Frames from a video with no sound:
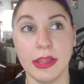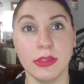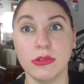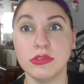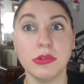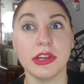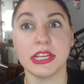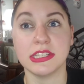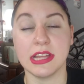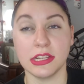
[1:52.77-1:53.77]
And those were
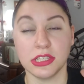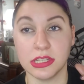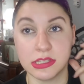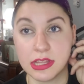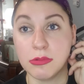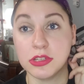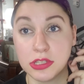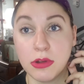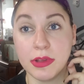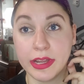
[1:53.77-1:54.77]
extensions. They were
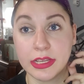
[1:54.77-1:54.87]
sew-in